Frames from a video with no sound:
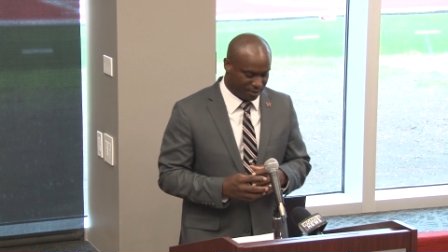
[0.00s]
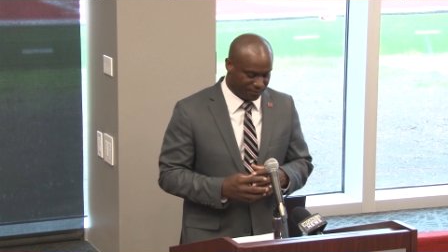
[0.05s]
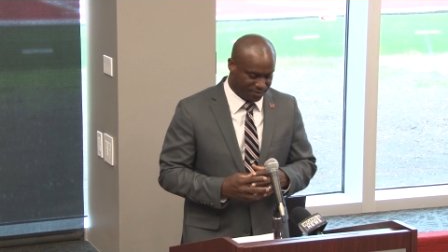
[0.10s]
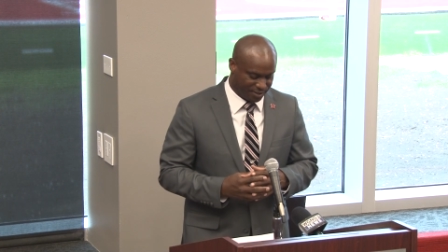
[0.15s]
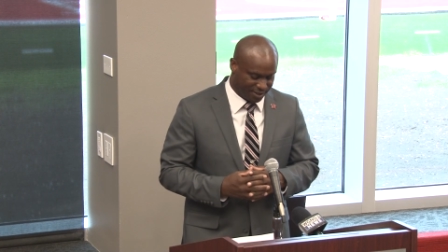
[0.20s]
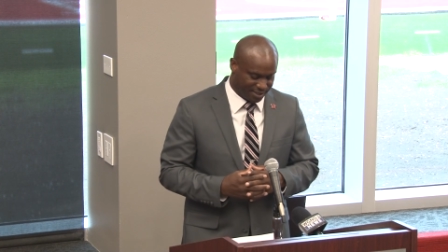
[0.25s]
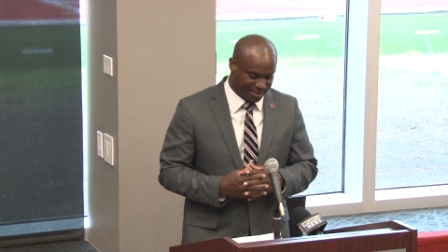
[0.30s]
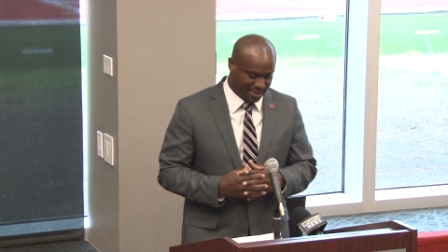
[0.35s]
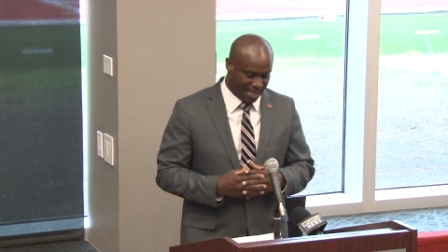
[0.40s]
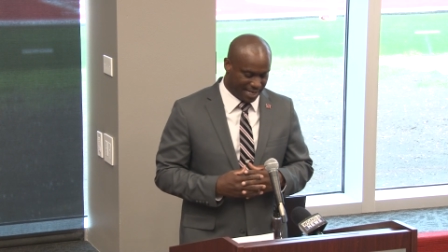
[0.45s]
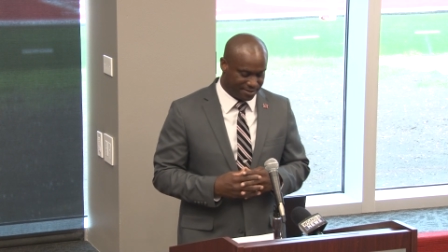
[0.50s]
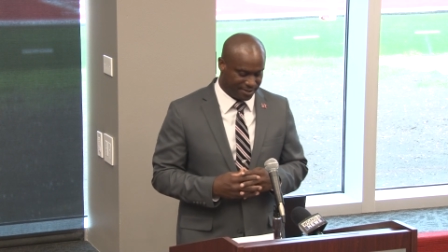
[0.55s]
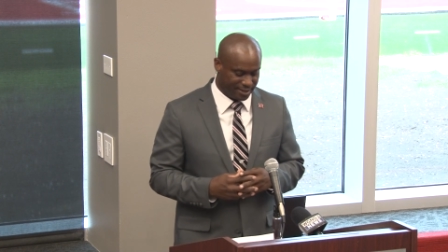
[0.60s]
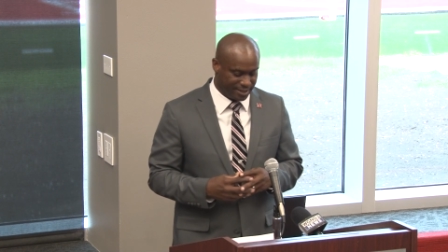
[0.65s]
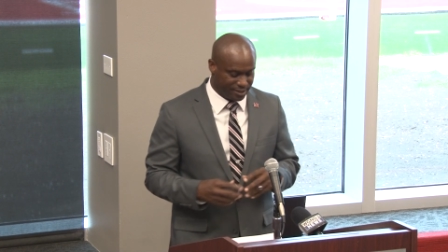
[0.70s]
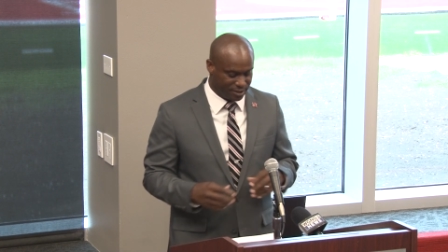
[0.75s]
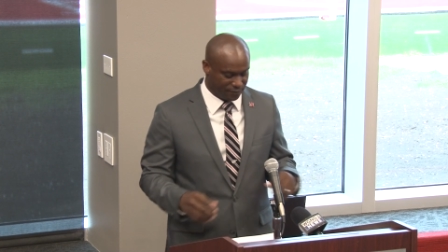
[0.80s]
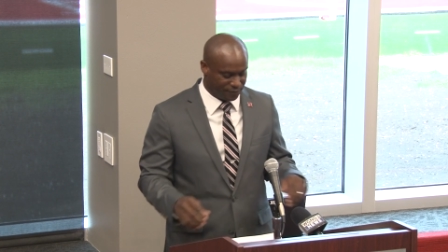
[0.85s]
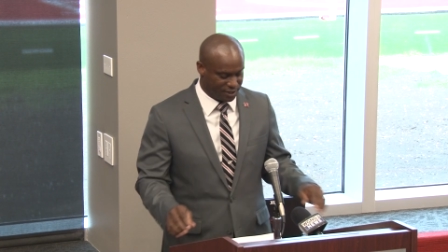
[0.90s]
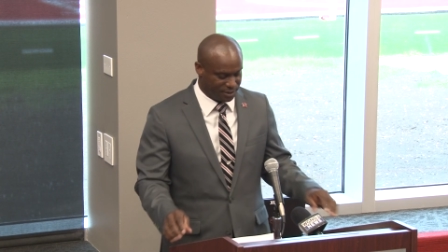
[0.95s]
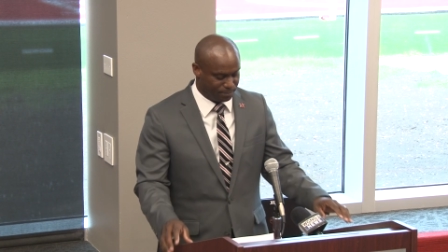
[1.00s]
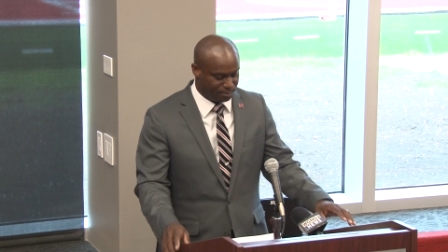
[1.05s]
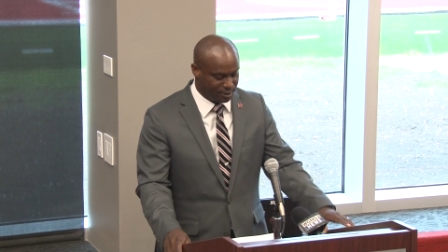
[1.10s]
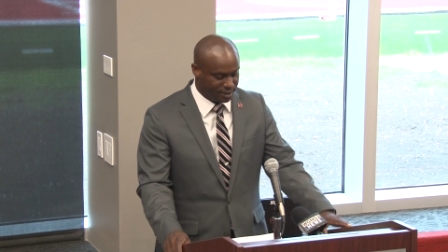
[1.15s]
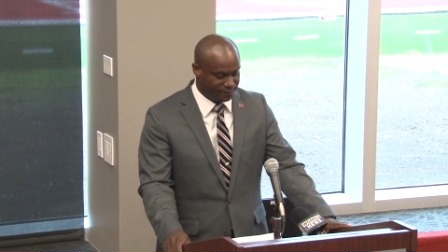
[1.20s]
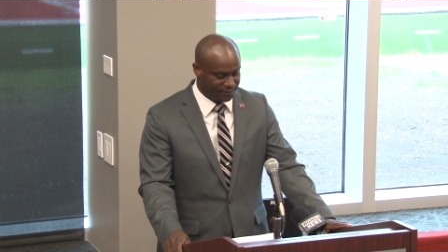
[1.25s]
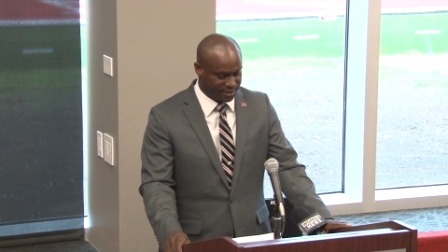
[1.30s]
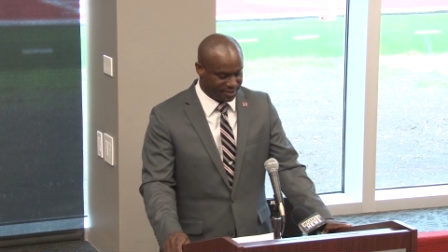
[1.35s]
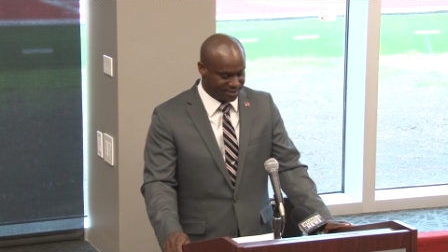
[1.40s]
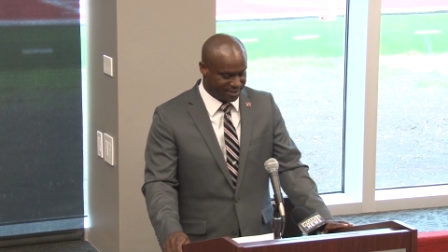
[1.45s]
of success at each of his
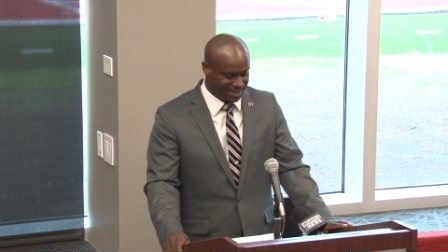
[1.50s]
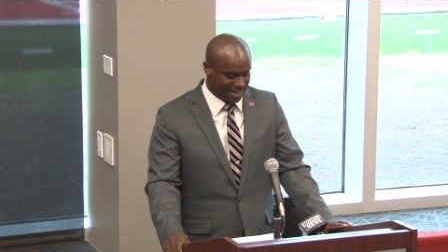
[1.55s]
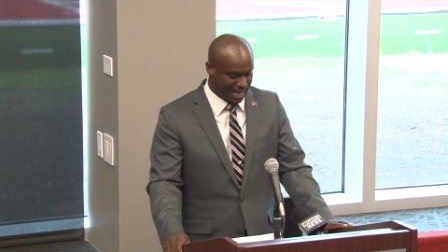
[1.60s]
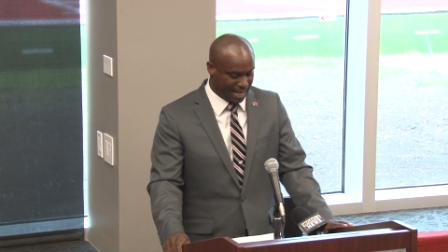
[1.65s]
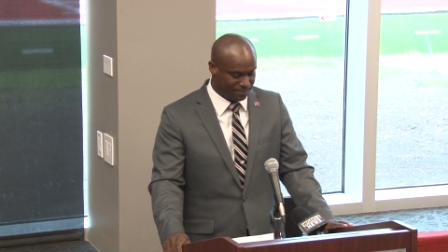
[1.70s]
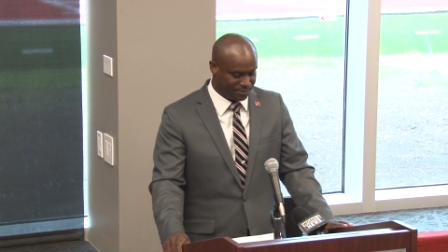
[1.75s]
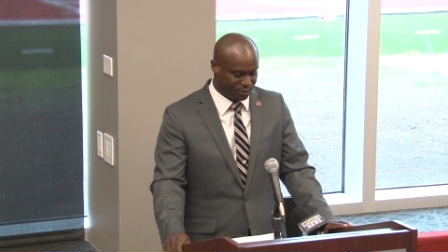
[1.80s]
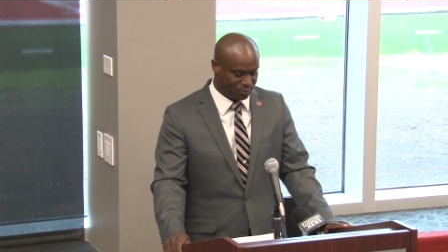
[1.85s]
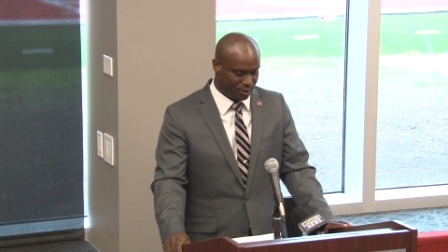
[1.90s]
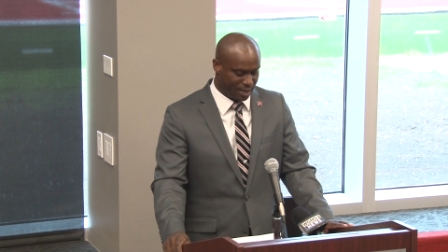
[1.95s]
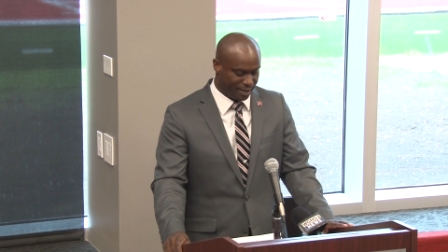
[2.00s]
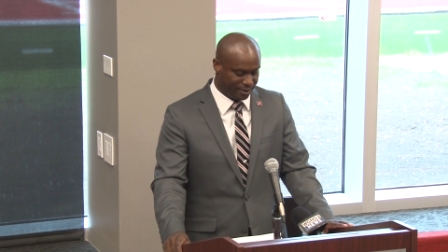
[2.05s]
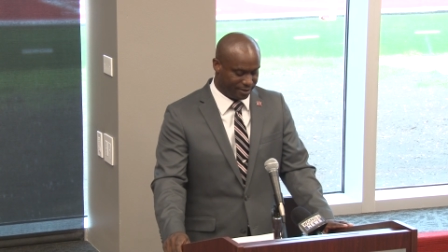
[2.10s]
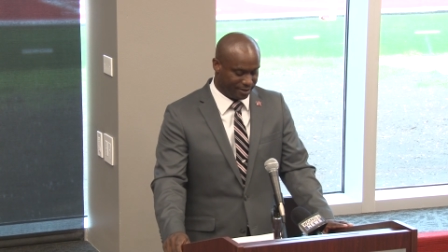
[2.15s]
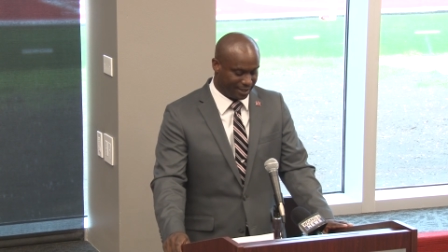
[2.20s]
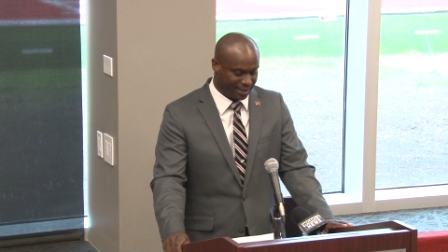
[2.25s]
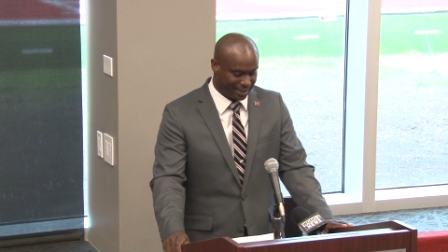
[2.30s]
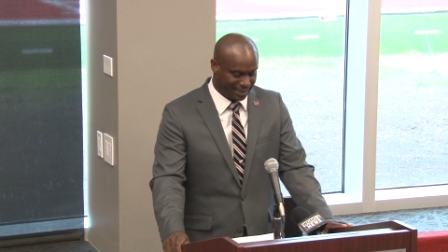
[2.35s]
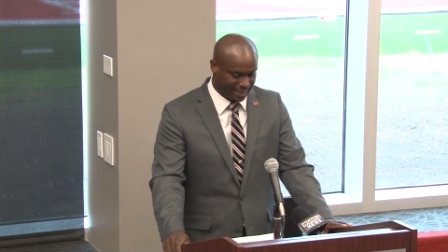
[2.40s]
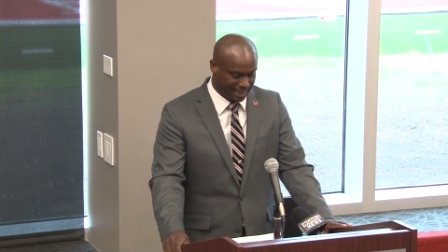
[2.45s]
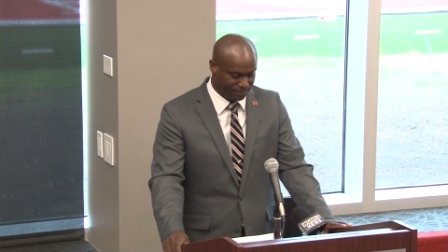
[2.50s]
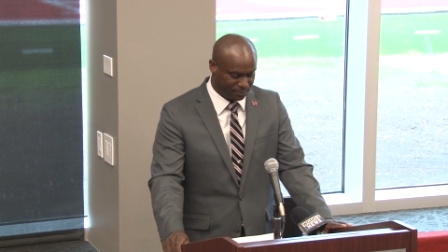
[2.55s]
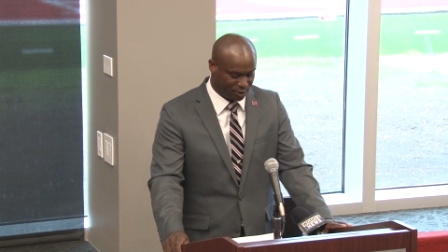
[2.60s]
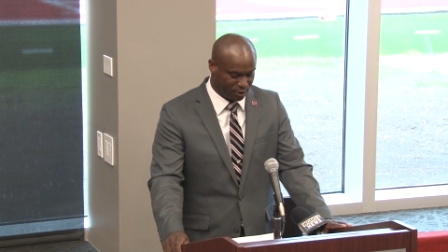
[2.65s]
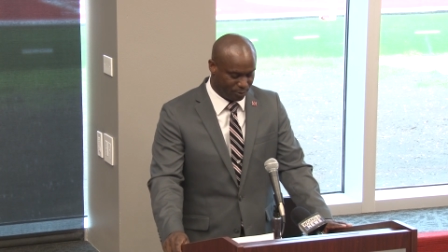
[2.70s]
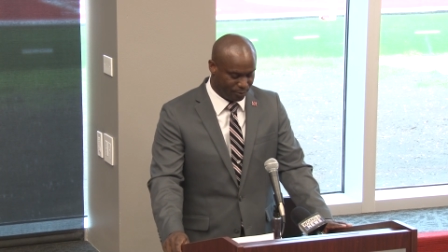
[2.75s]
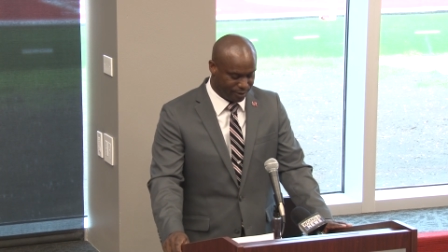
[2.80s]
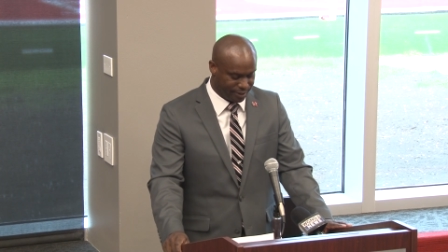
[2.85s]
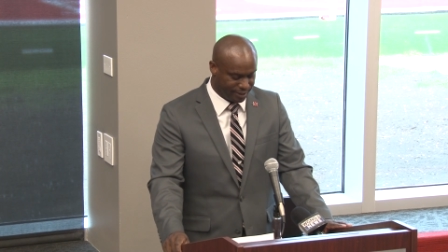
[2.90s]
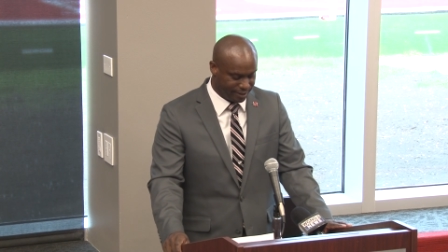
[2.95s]
previous stops throughout an acclaimed
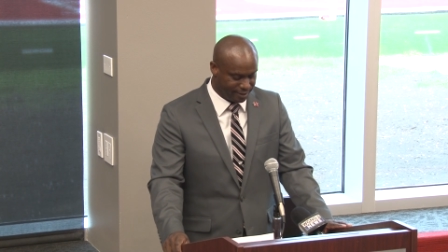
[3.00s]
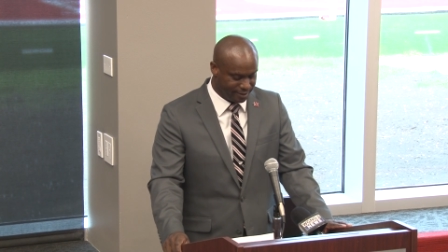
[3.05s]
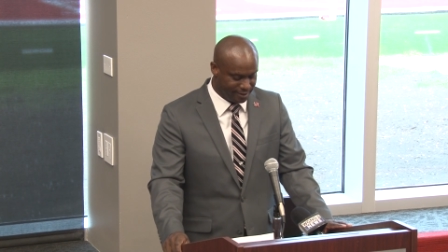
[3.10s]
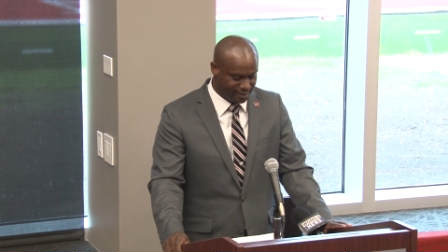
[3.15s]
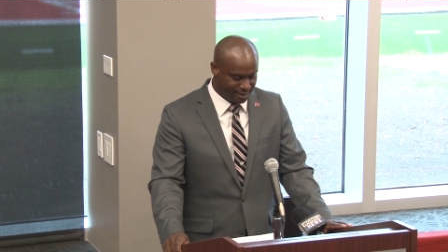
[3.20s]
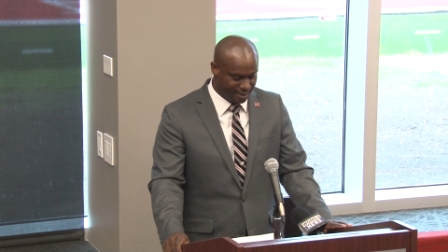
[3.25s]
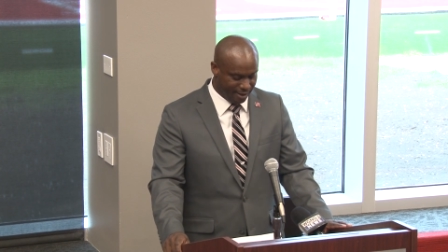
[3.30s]
career.